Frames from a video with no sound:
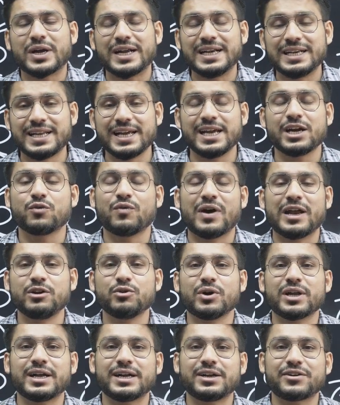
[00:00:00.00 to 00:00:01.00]
take while you
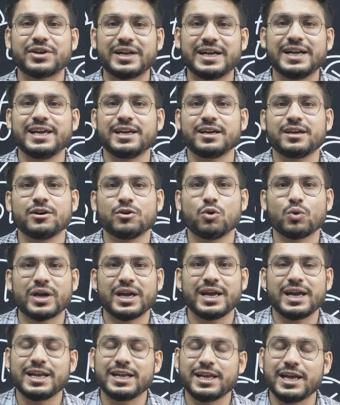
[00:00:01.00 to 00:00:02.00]
are trading, okay,
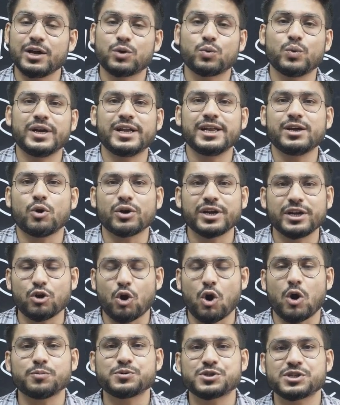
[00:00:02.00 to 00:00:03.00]
in equity or in
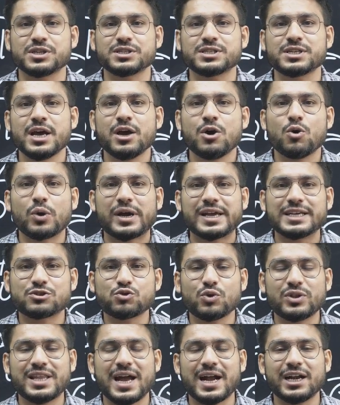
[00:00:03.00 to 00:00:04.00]
options. Okay, so
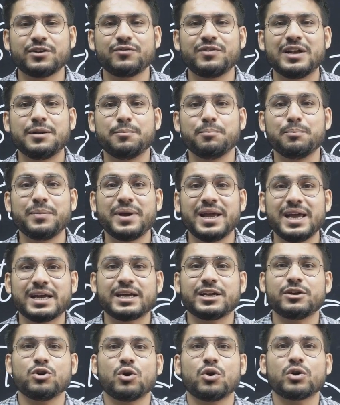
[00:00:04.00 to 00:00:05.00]
that will
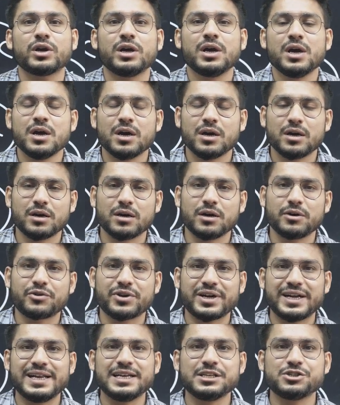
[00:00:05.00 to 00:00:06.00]
make your
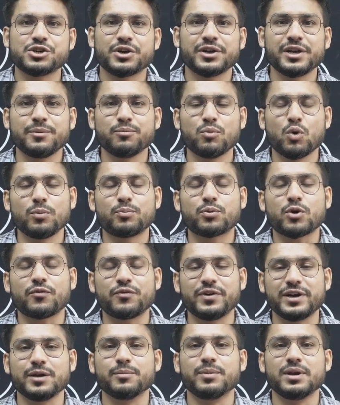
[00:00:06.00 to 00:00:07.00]
trading journey more
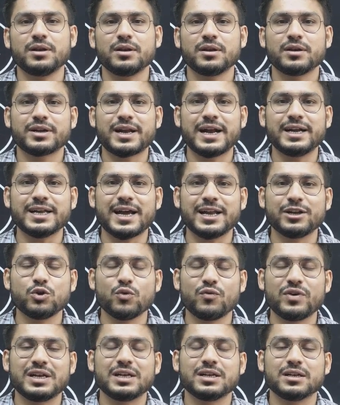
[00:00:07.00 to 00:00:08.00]
profitable, right? And you
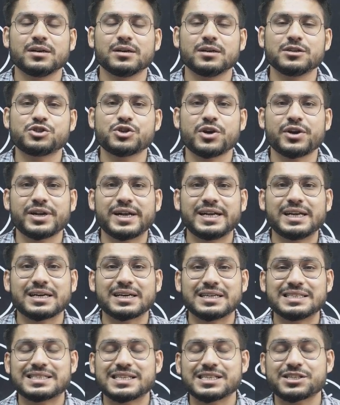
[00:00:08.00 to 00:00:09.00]
will generate a
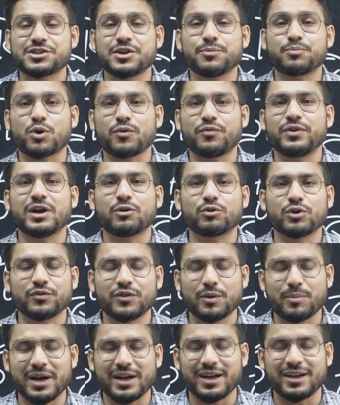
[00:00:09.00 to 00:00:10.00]
consistent profit out of
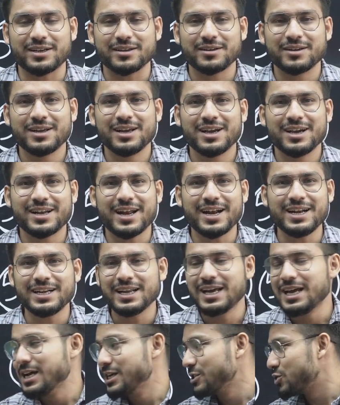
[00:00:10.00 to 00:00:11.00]
the market, right?
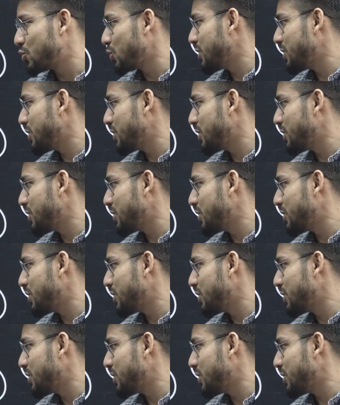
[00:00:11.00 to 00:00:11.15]
So